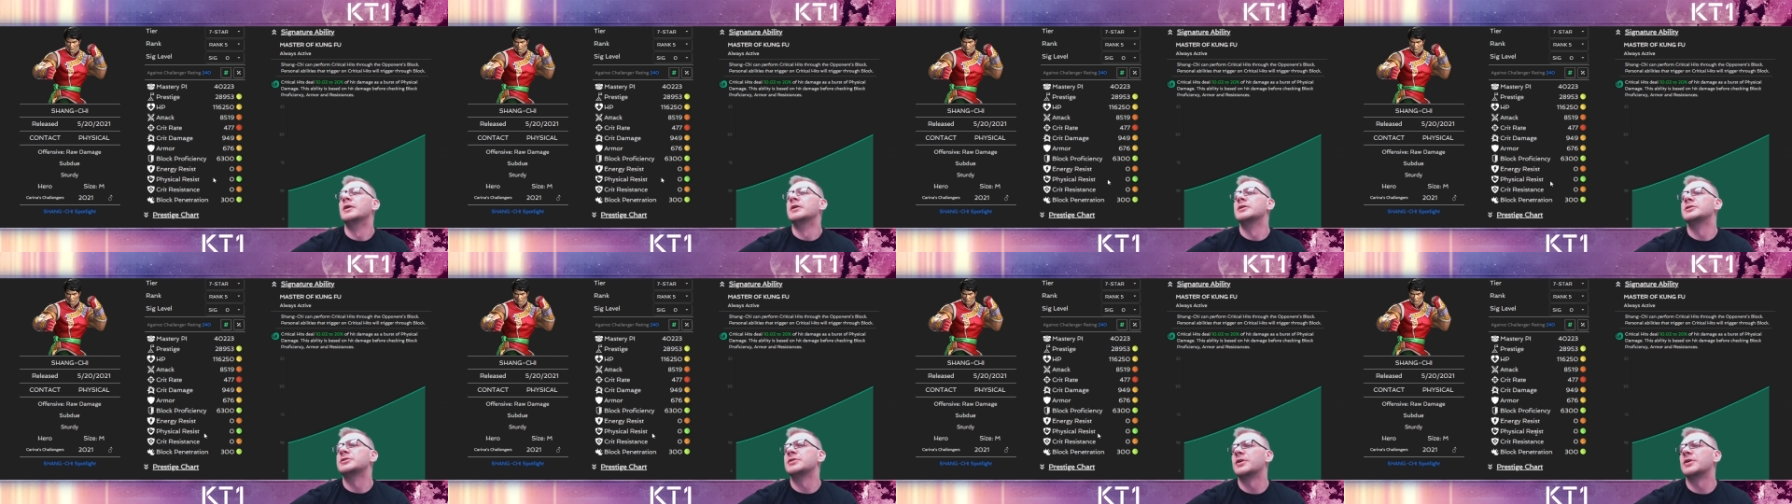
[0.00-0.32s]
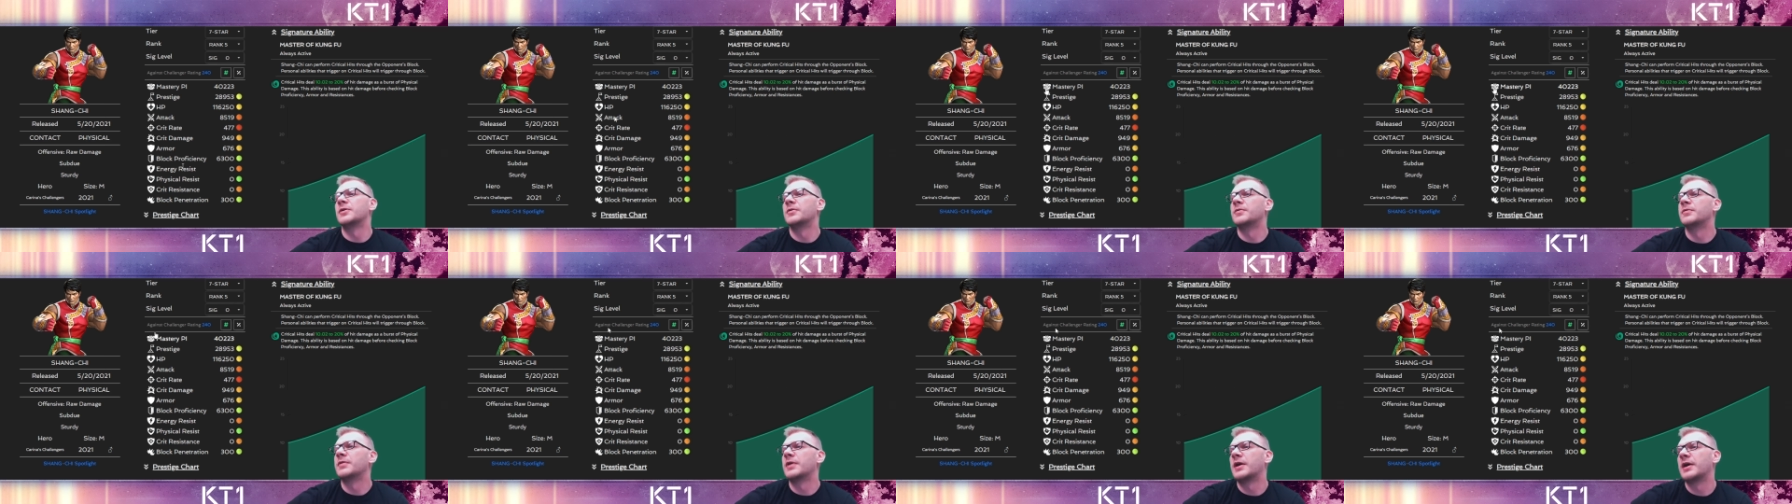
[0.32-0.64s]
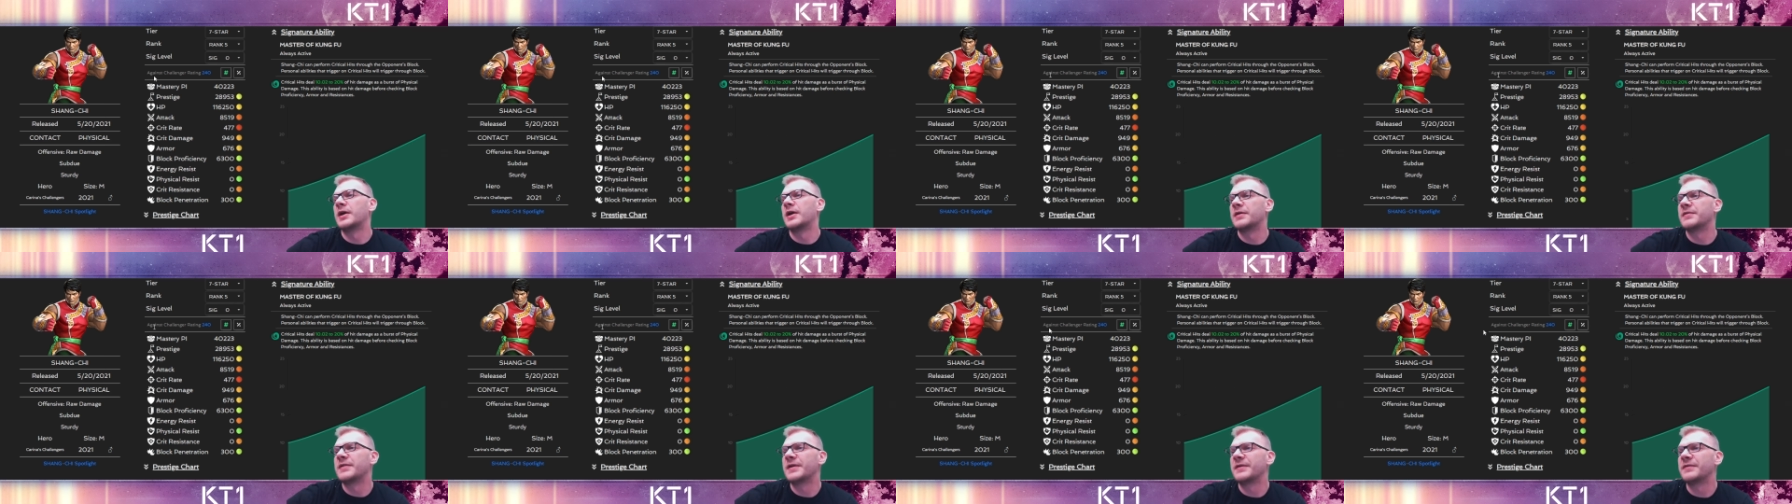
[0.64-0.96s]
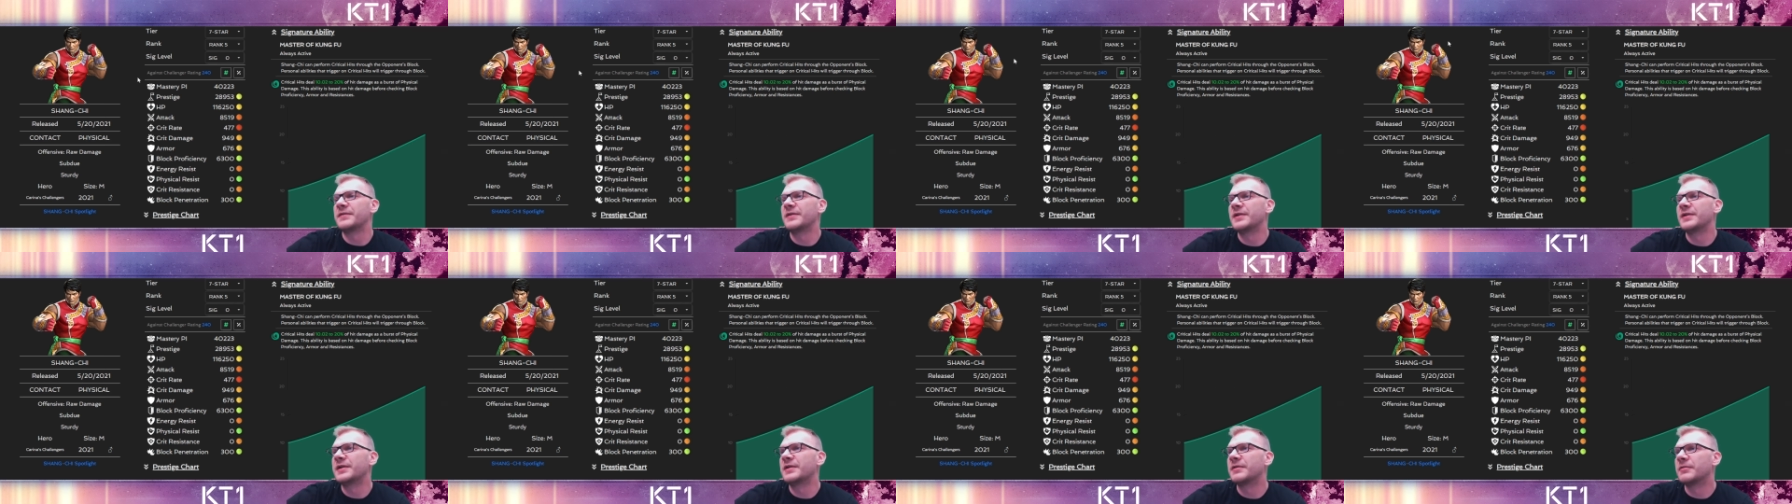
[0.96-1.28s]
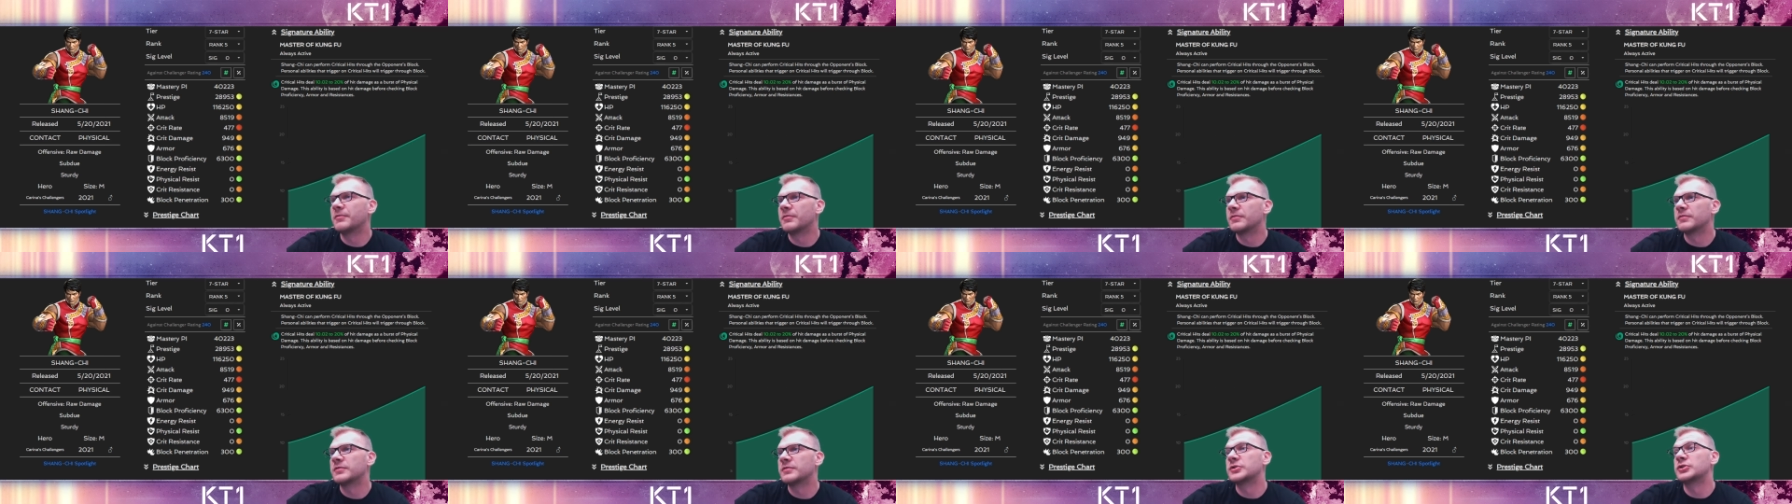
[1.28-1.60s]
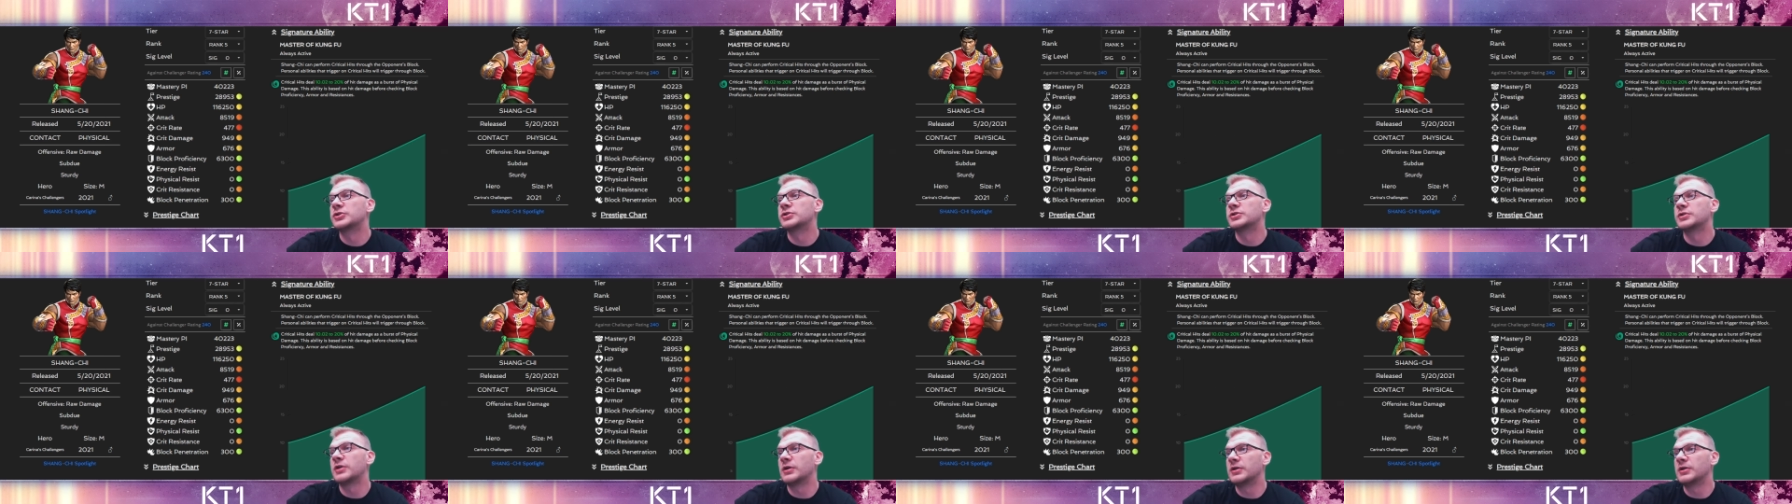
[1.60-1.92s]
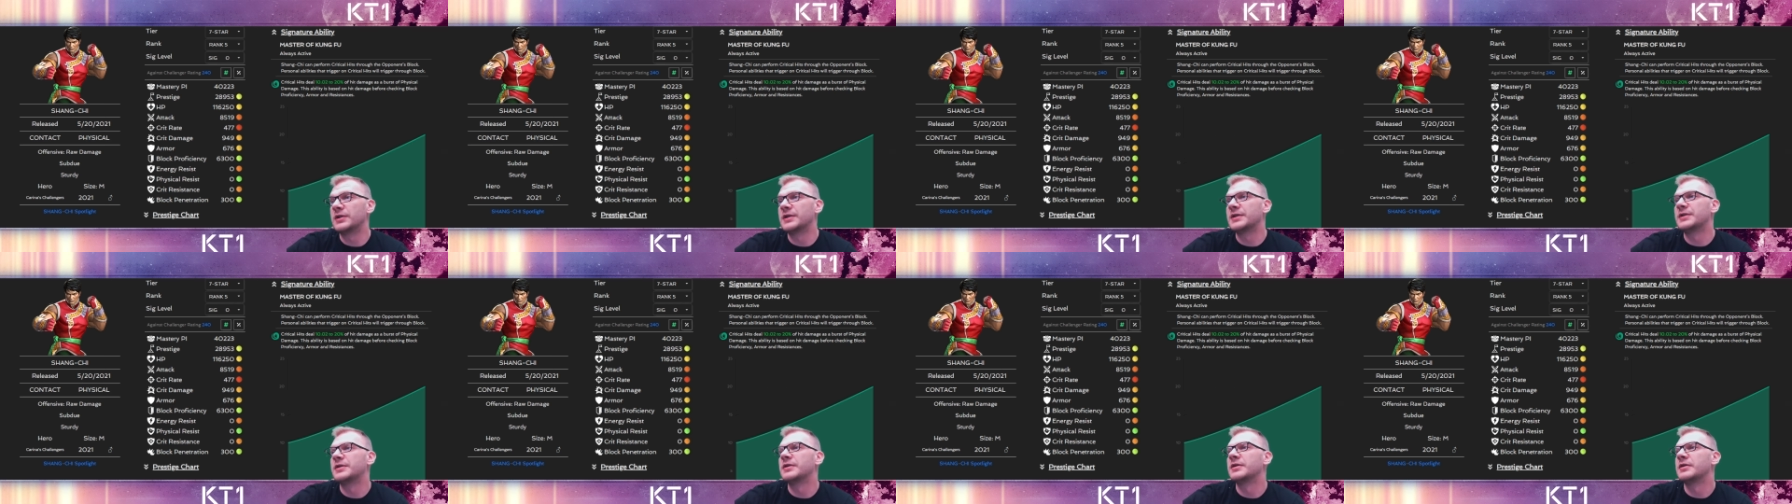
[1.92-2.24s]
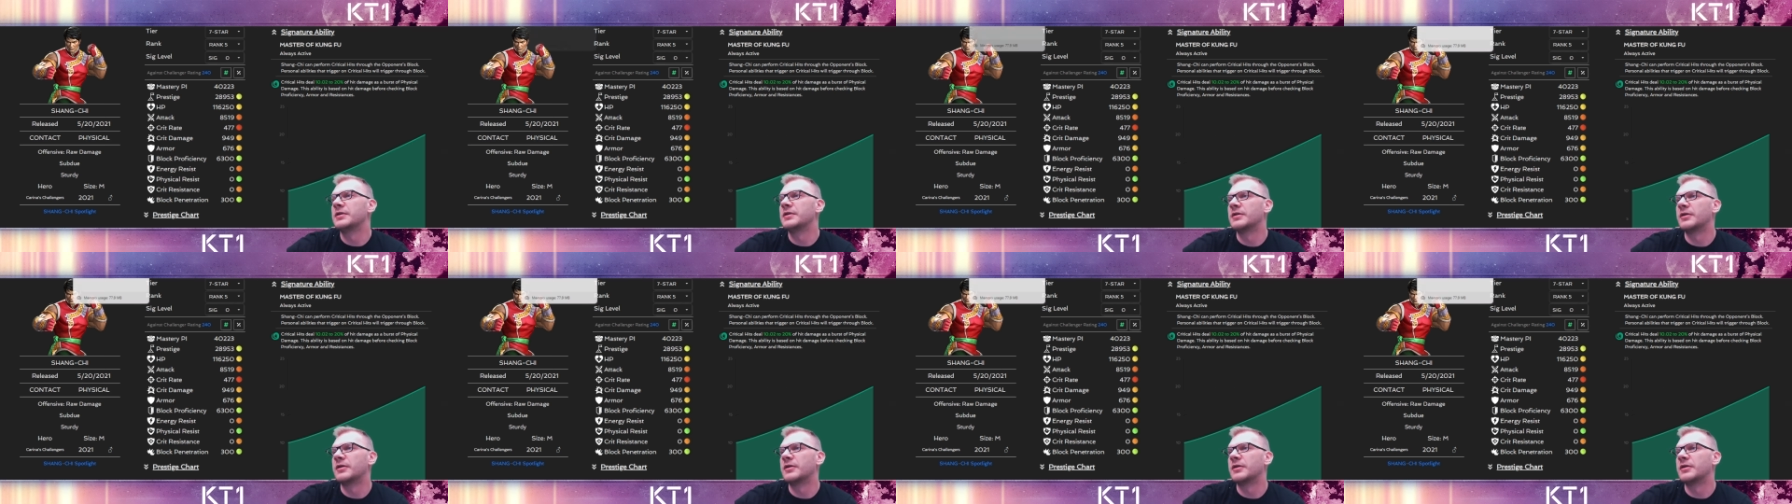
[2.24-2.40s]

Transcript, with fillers: So uh, definitely solid